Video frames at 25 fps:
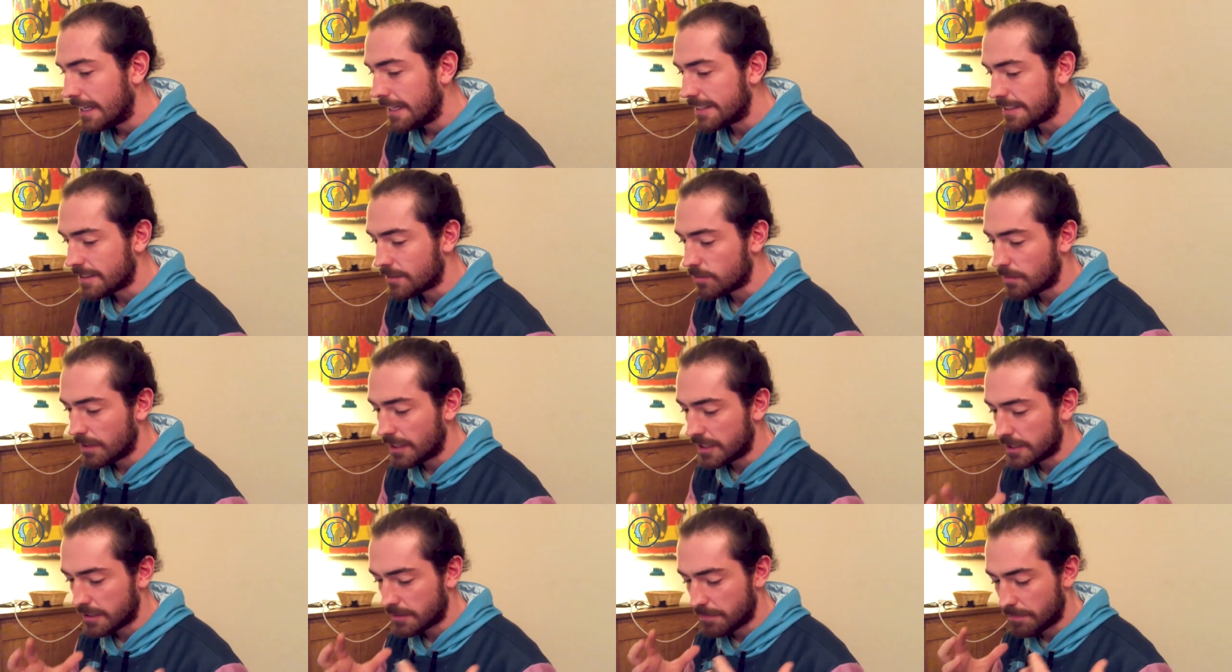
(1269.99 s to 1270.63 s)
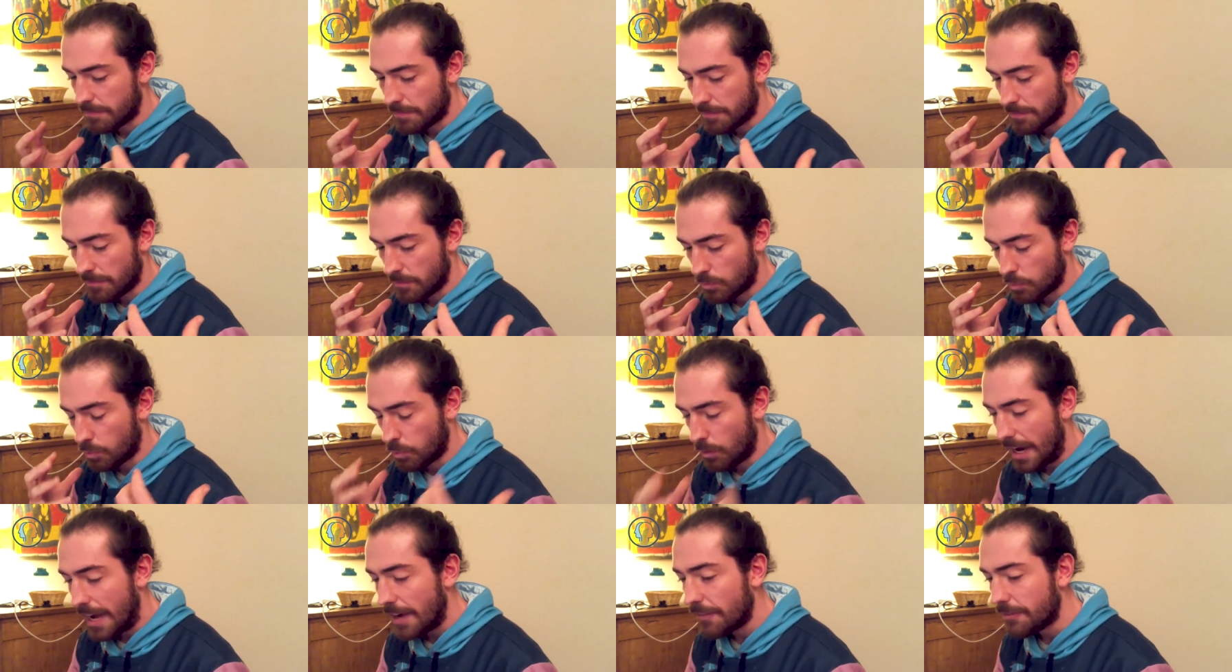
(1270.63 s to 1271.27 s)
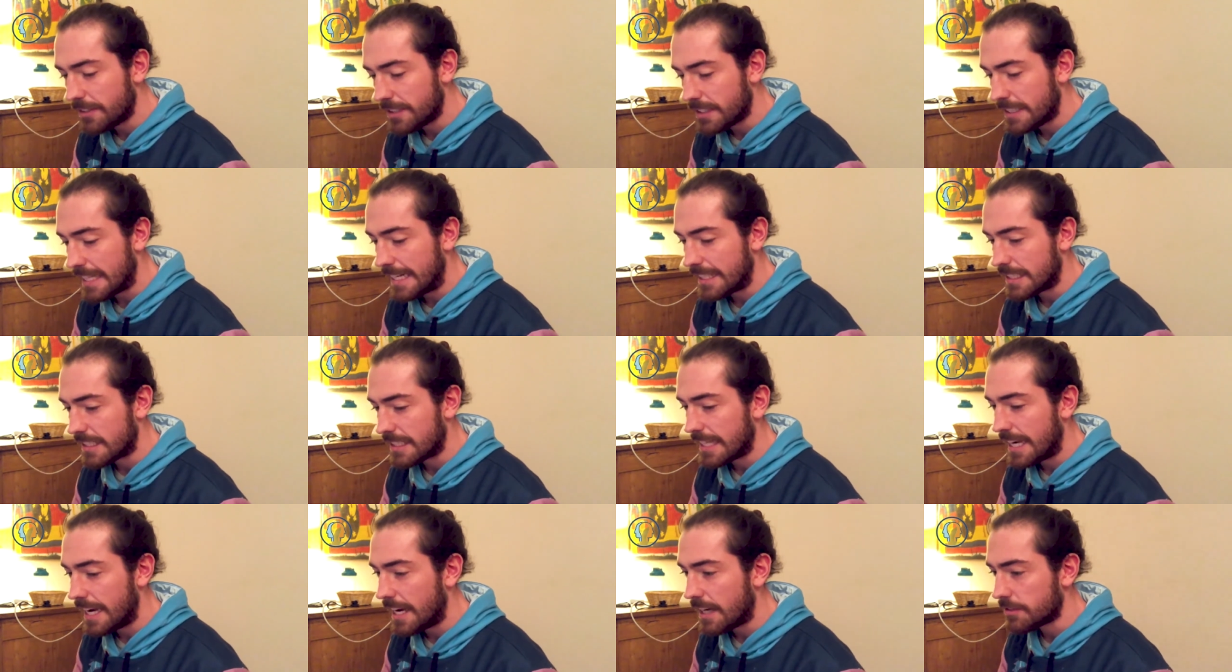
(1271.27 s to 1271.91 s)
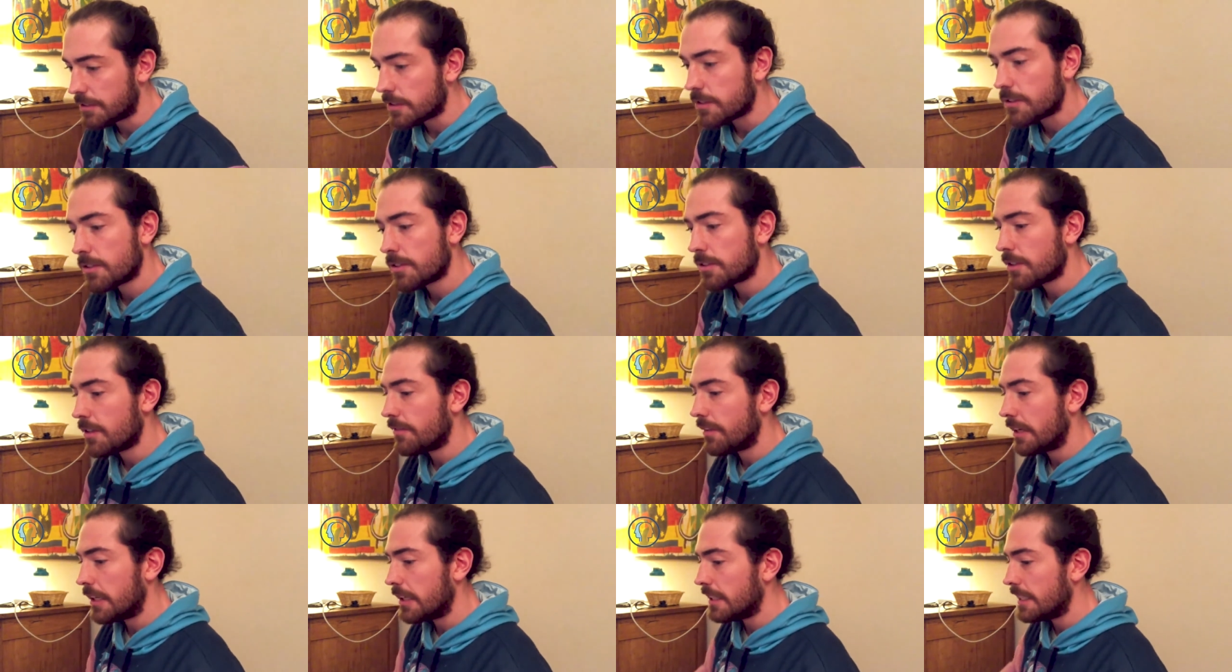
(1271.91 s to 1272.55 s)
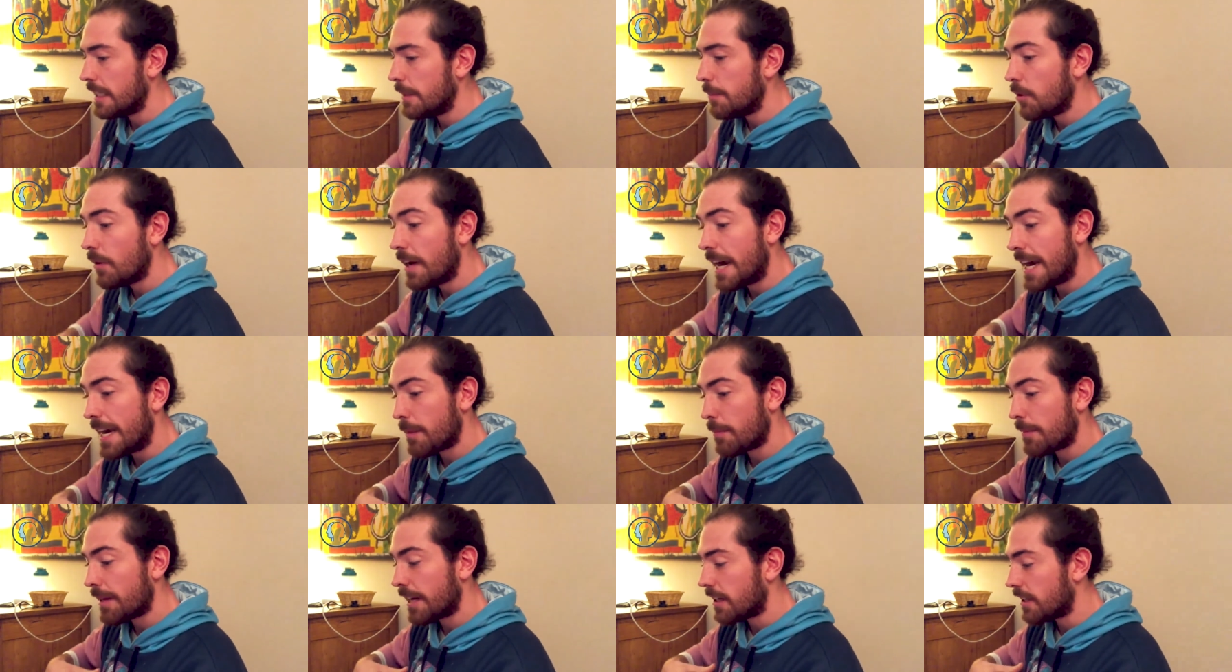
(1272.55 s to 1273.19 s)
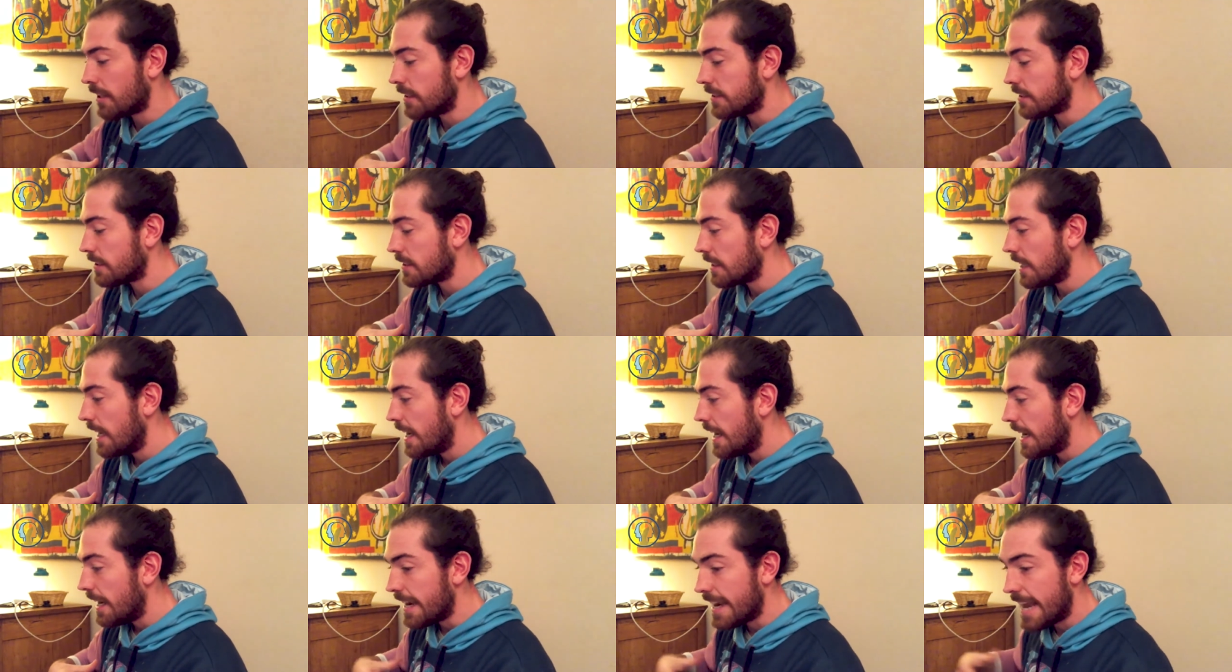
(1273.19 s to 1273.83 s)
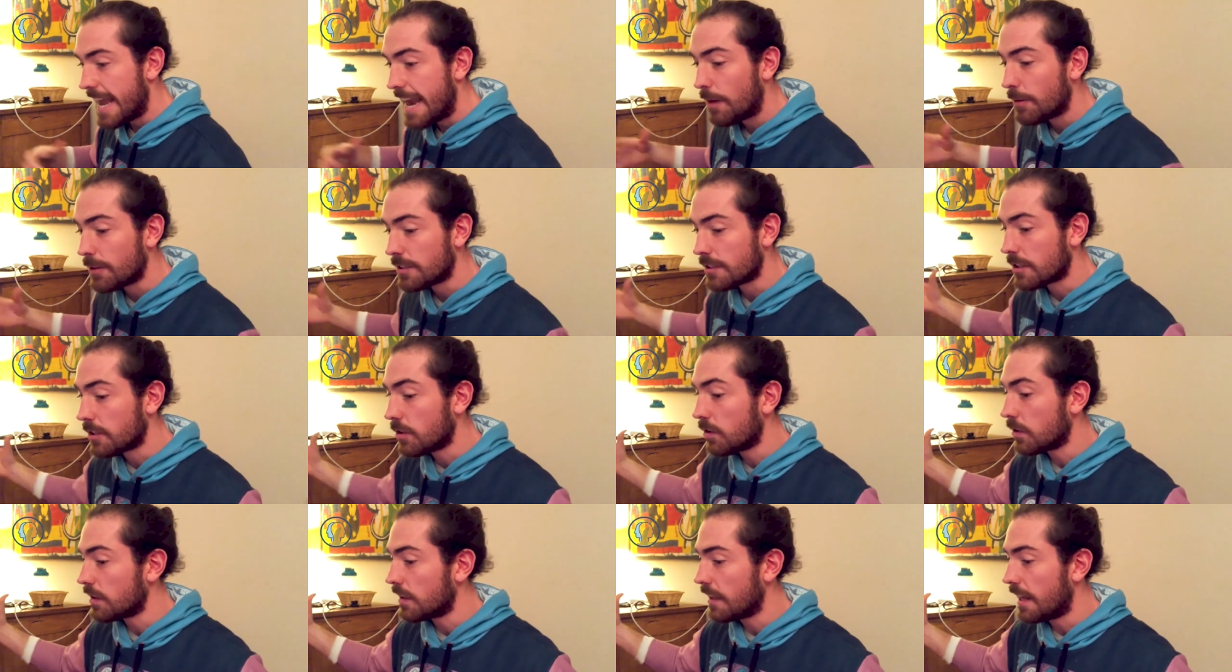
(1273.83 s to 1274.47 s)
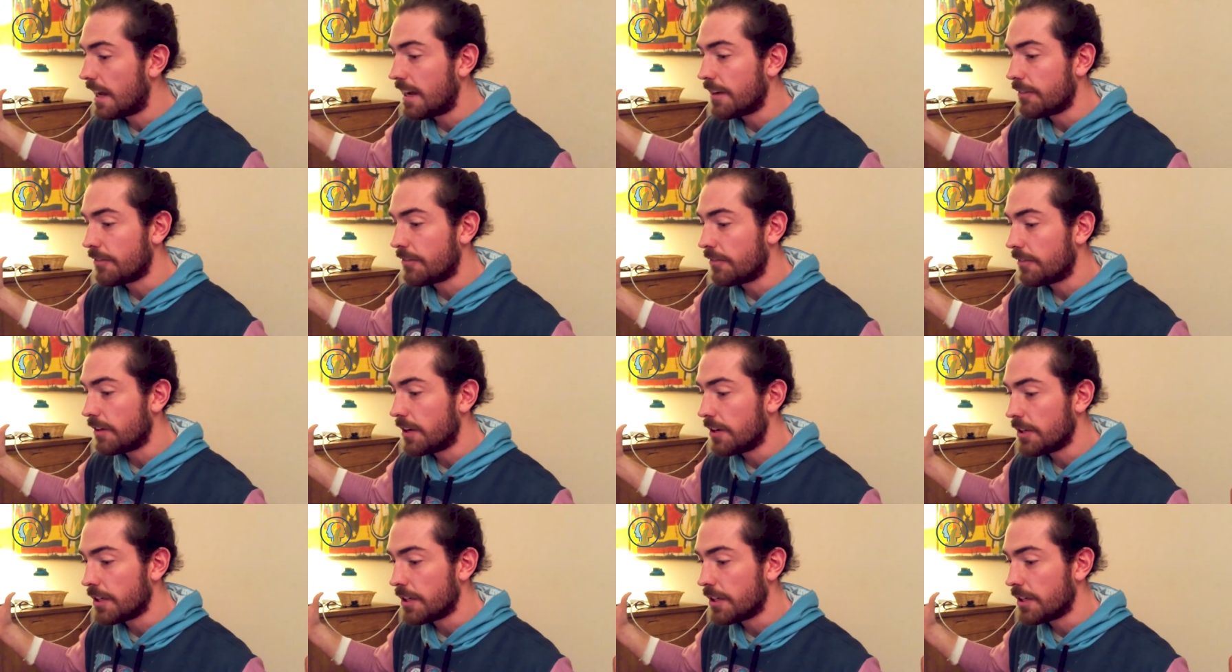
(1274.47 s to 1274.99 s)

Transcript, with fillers: as as rough as that sounds, it's also very liberating because now it's your life,